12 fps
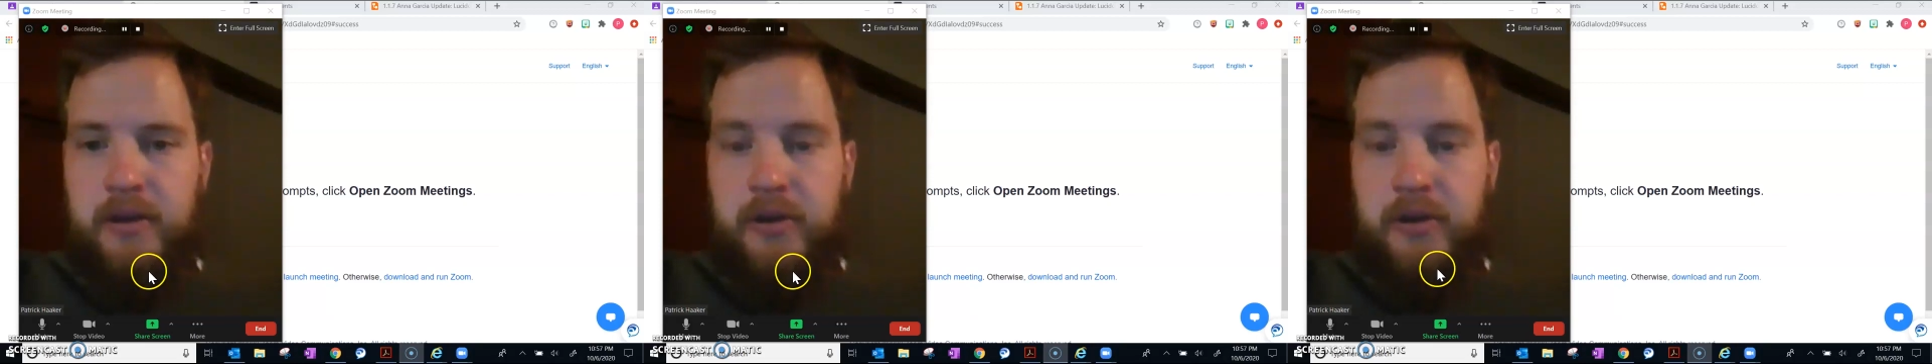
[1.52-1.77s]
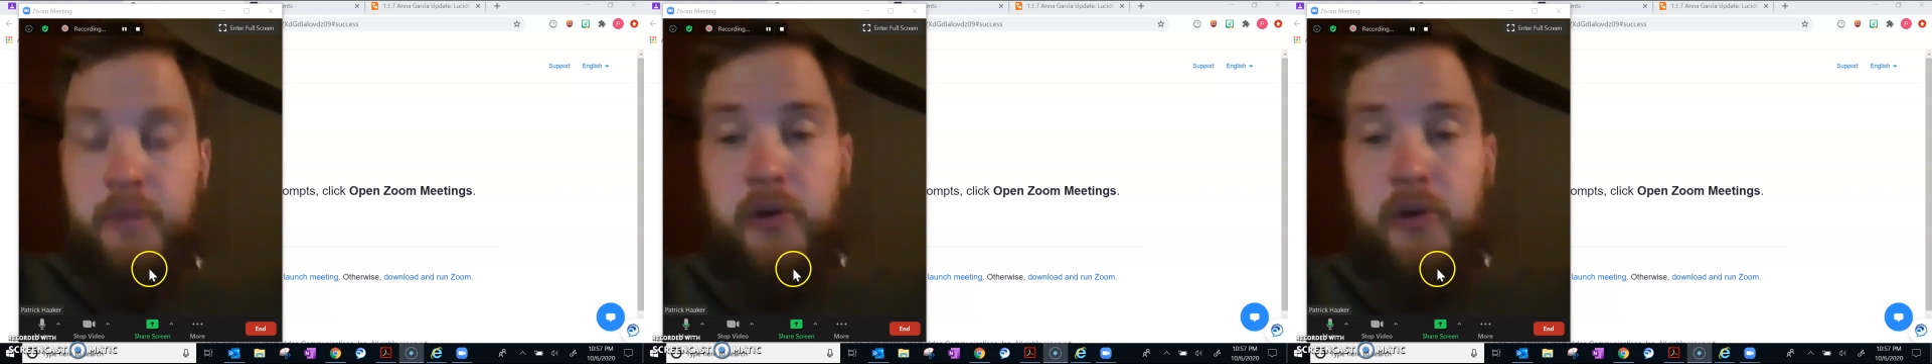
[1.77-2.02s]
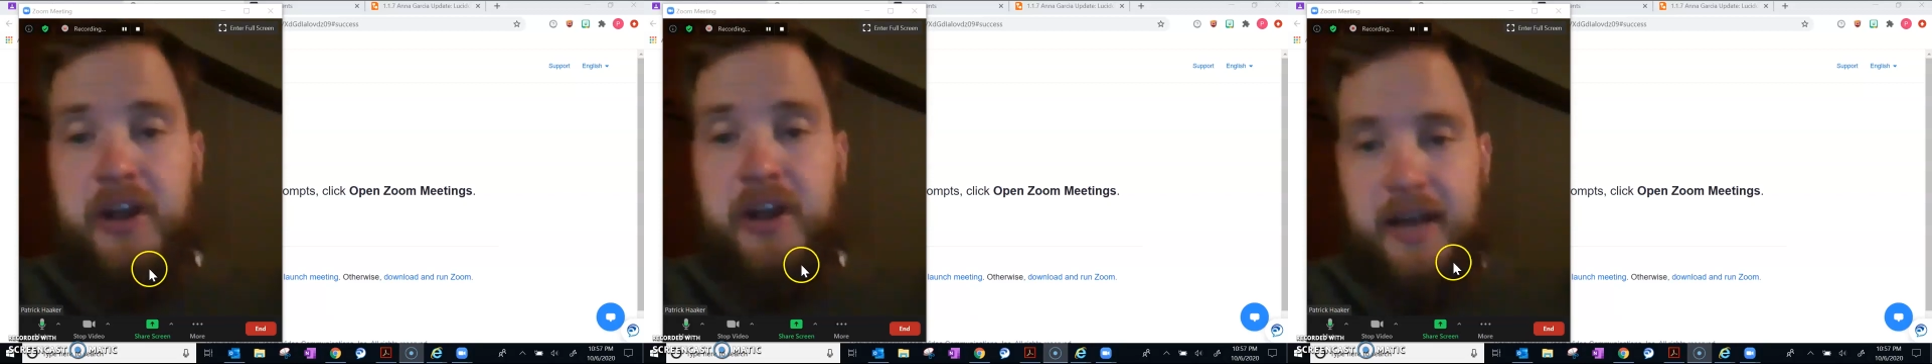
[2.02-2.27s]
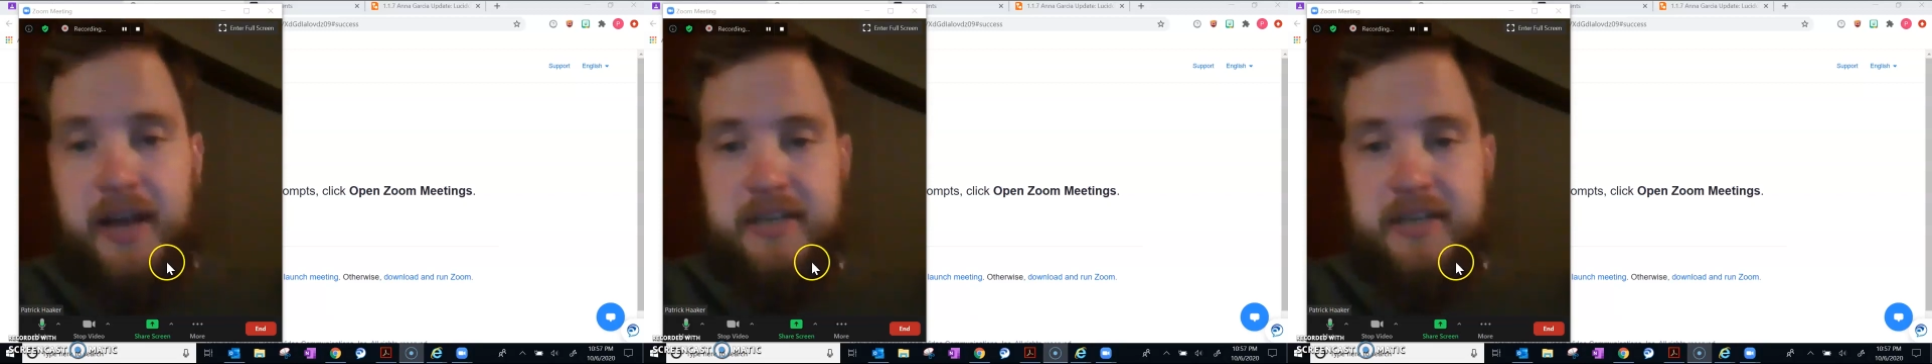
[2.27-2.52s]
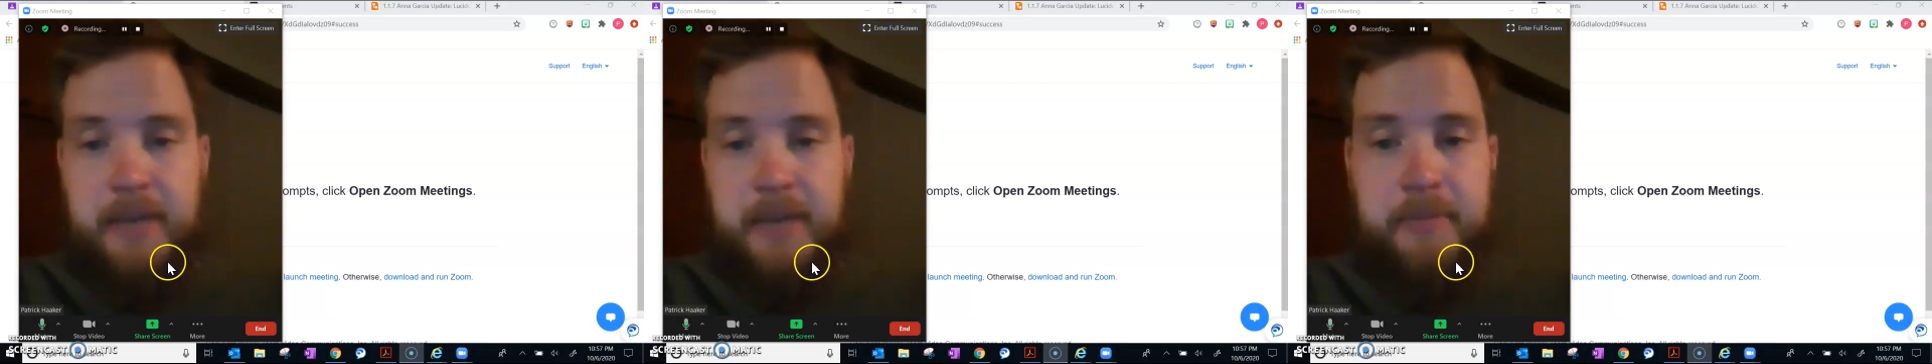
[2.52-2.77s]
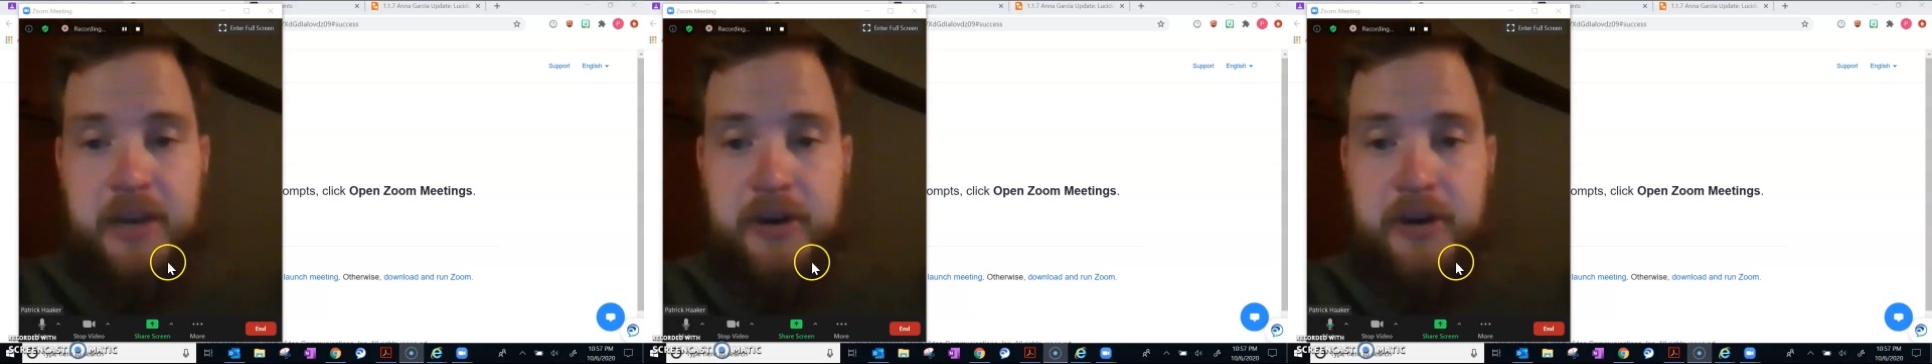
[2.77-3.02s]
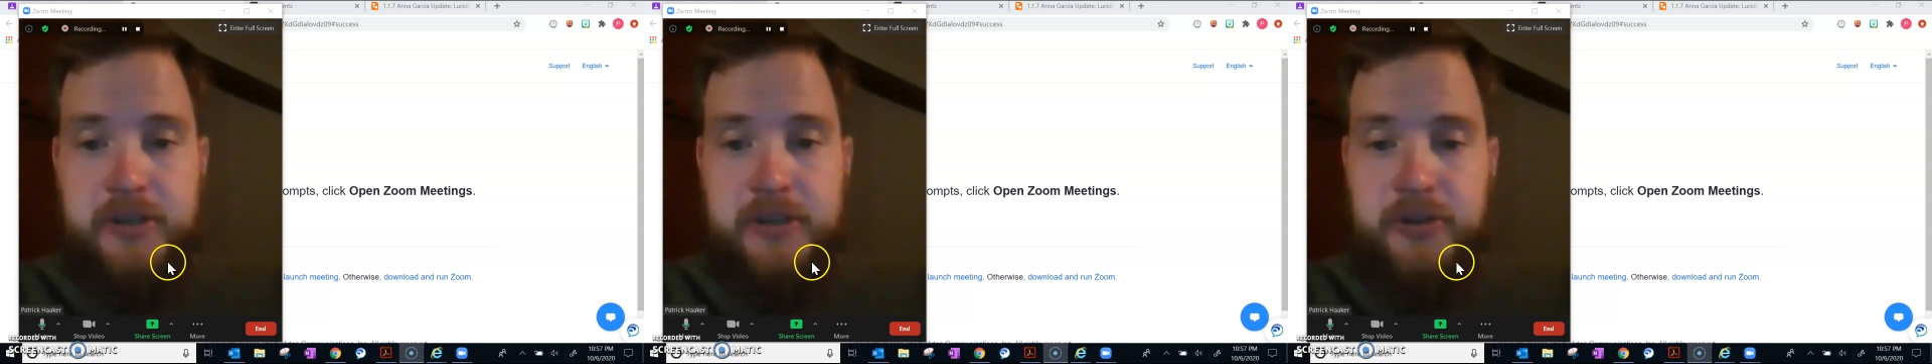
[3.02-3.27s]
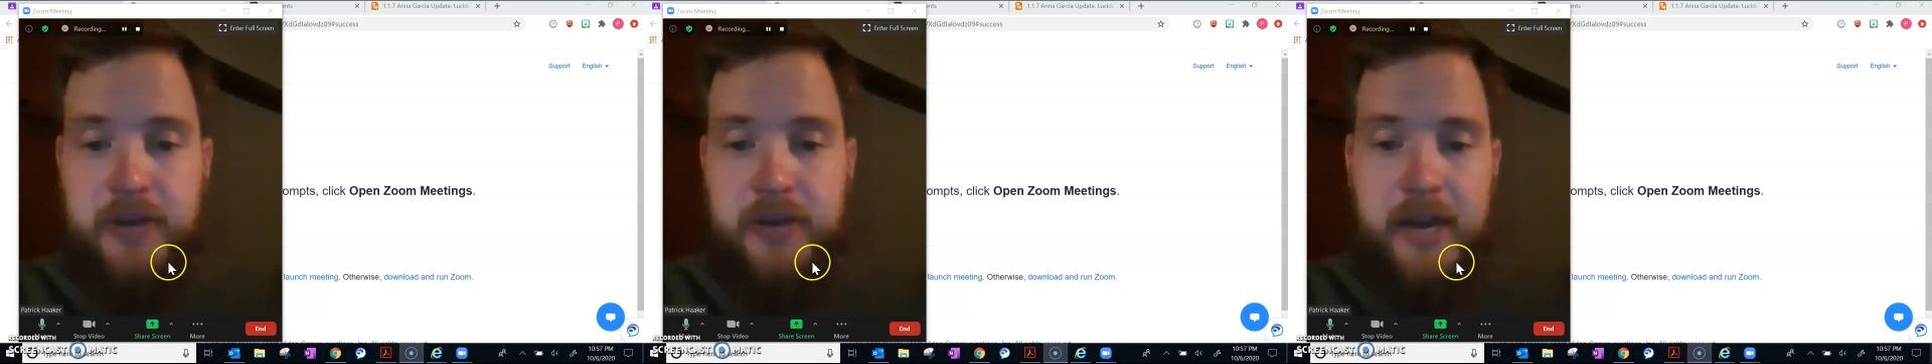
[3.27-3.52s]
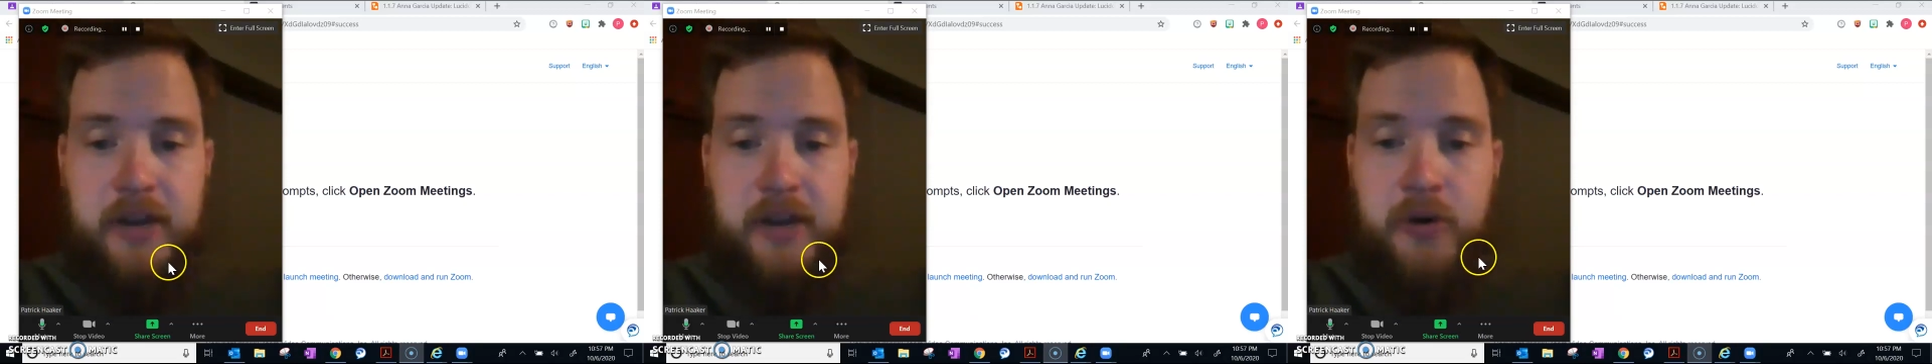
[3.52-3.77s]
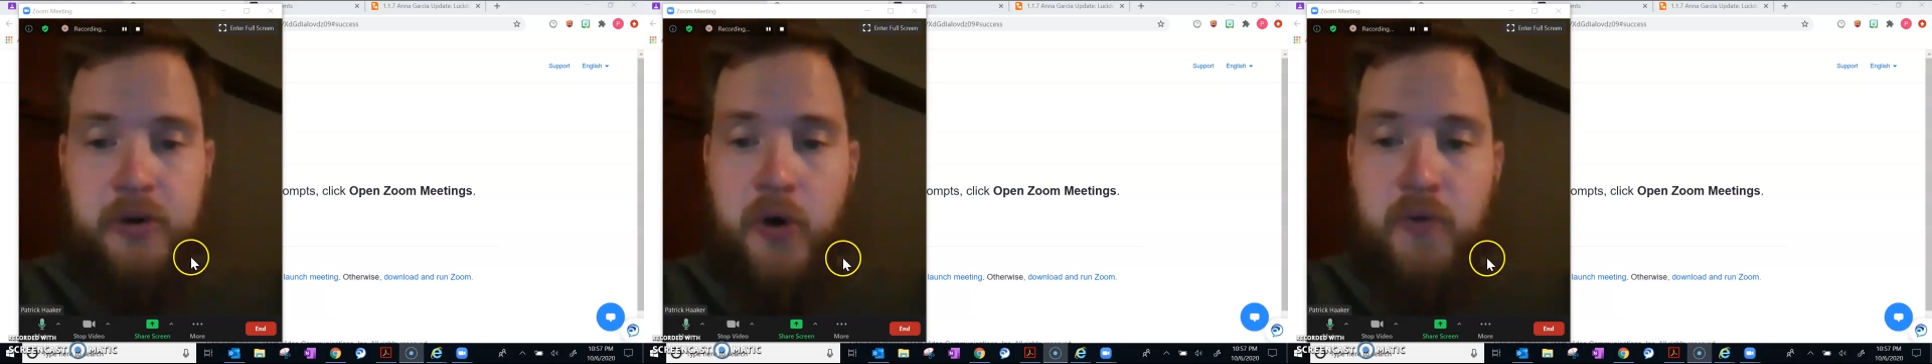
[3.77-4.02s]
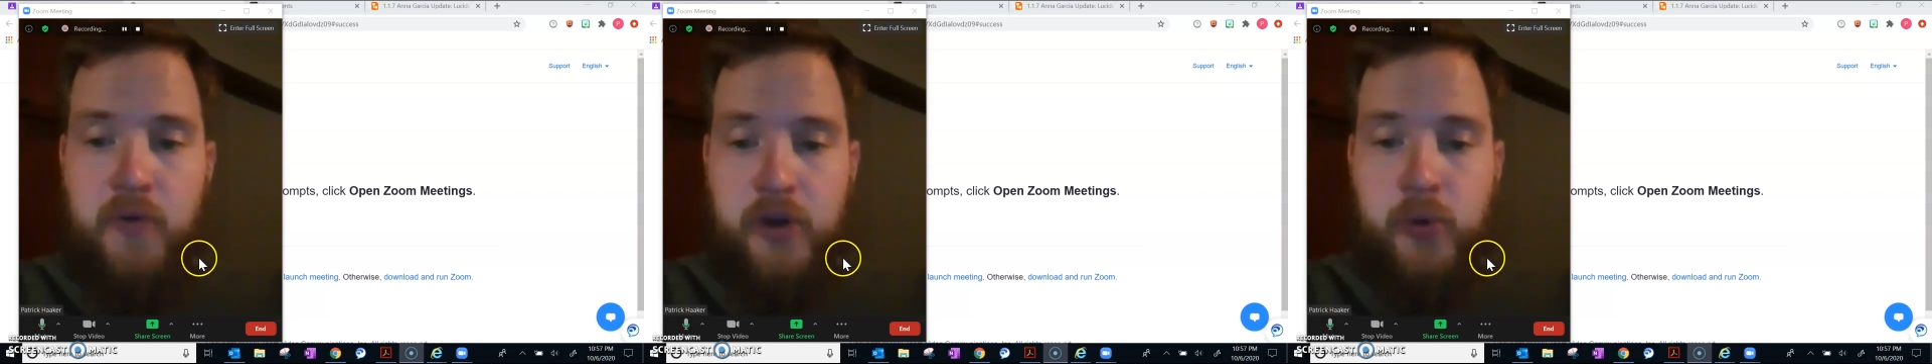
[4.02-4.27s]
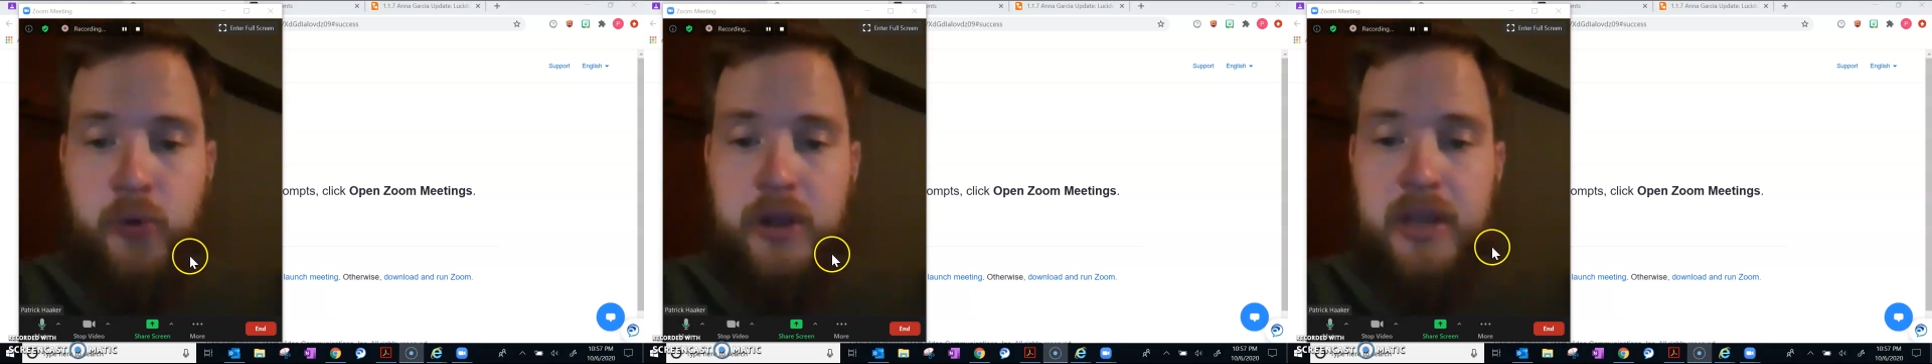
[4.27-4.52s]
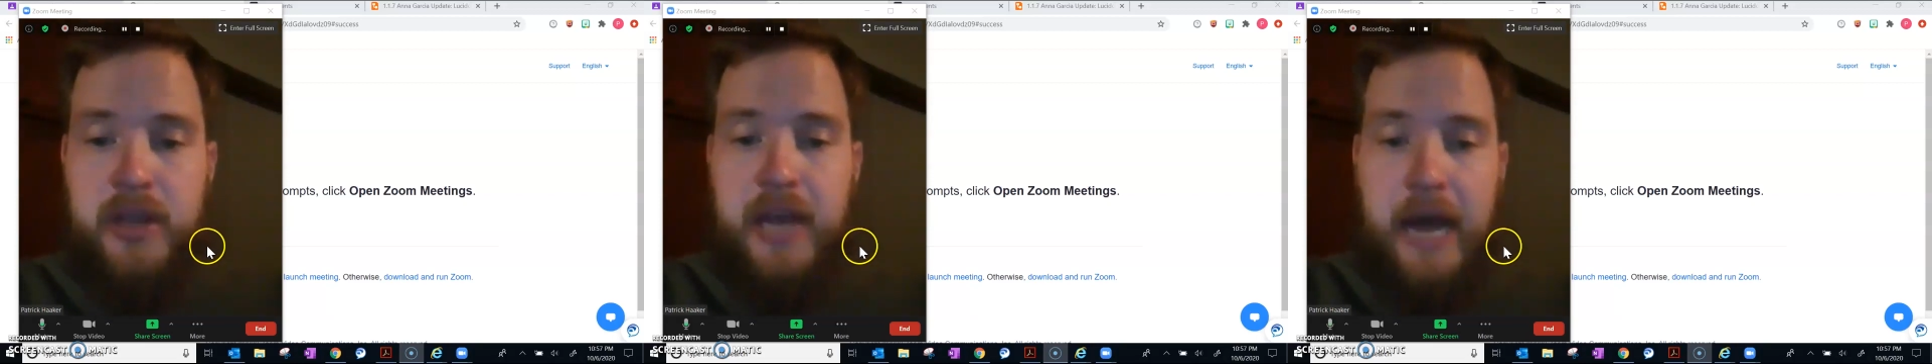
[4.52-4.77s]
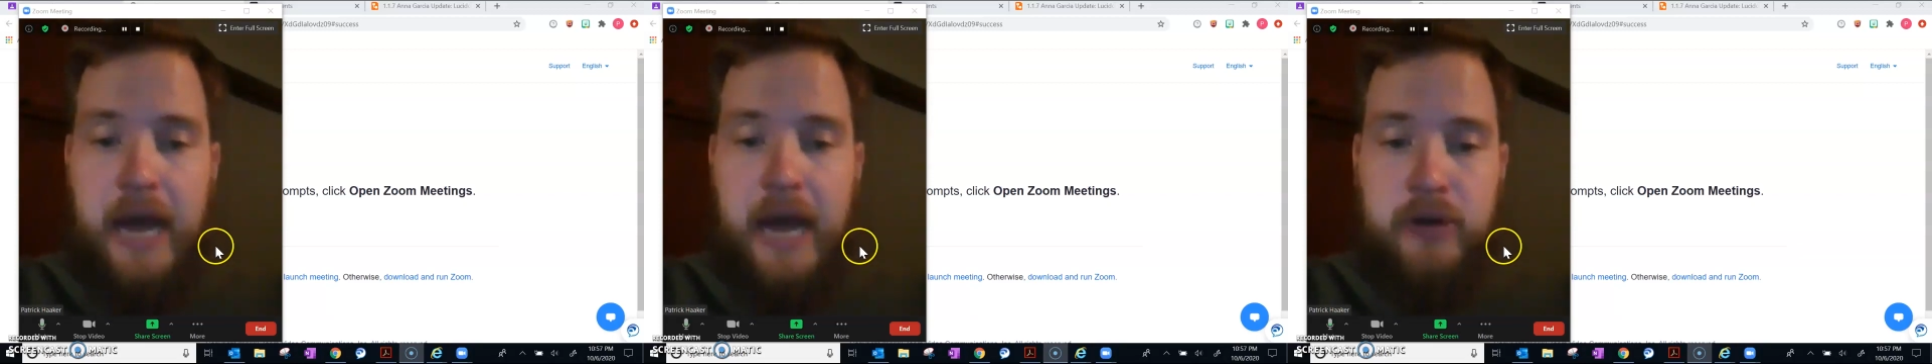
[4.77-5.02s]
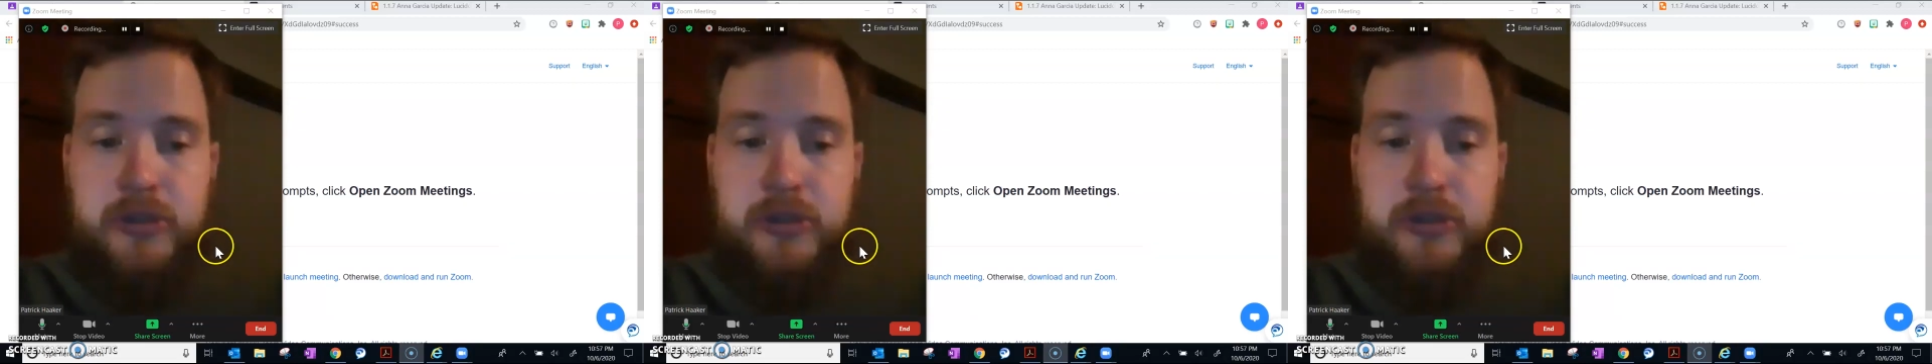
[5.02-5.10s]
Good morning, class. I'm here to kind of go over quickly how